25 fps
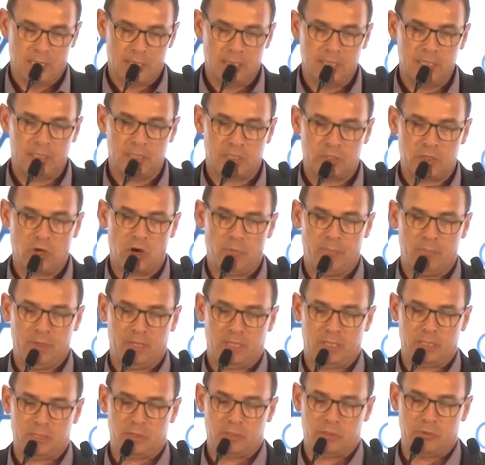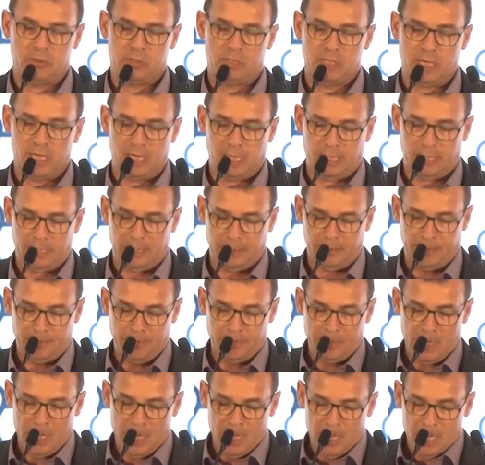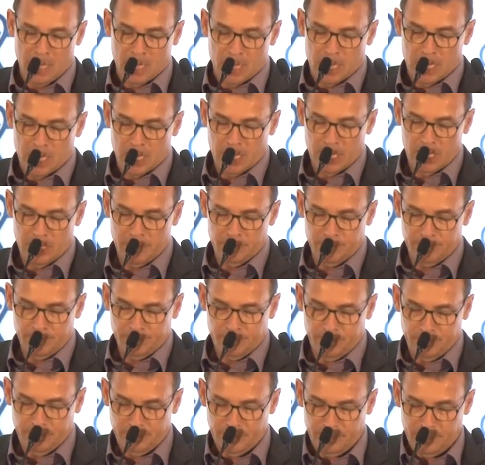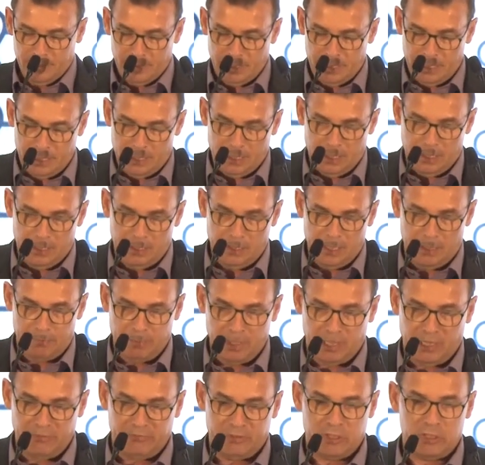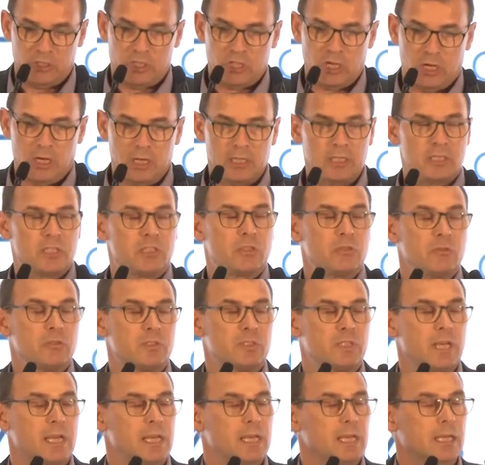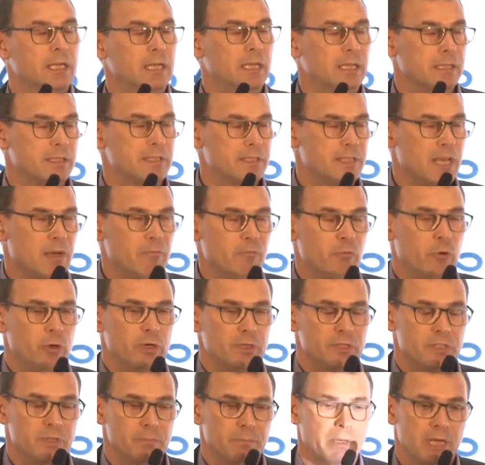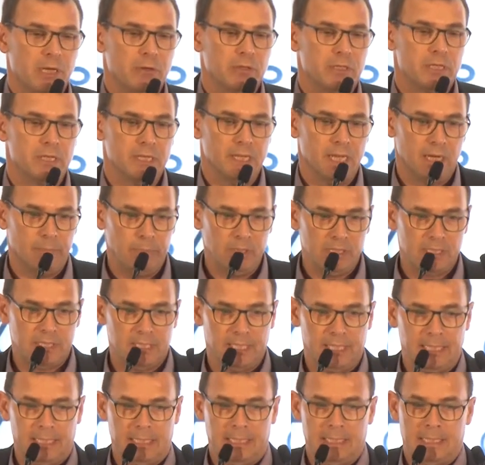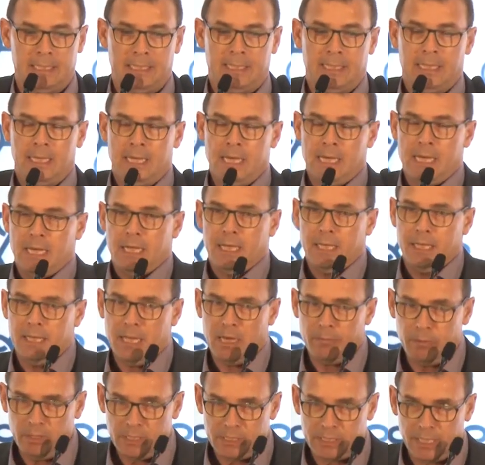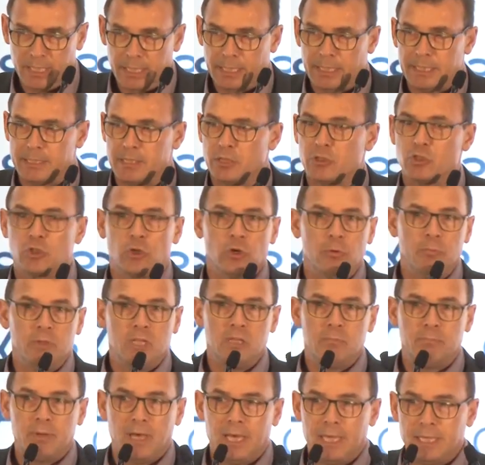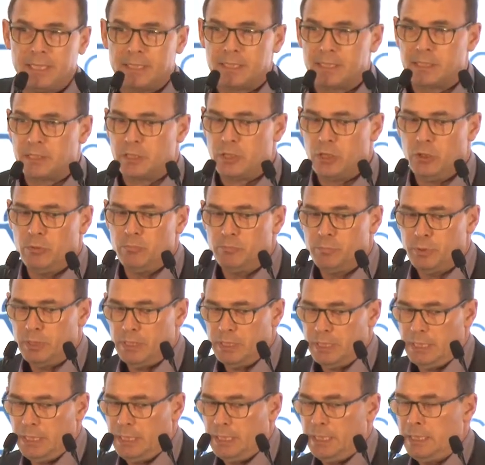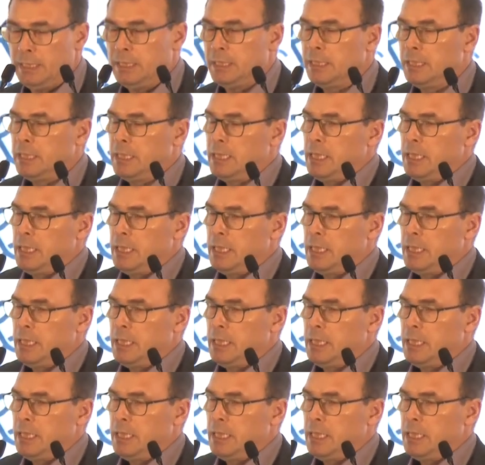this topic today. Um, let me give the chance to say some words about Nabaltec. Nabaltec is a Germany-based company,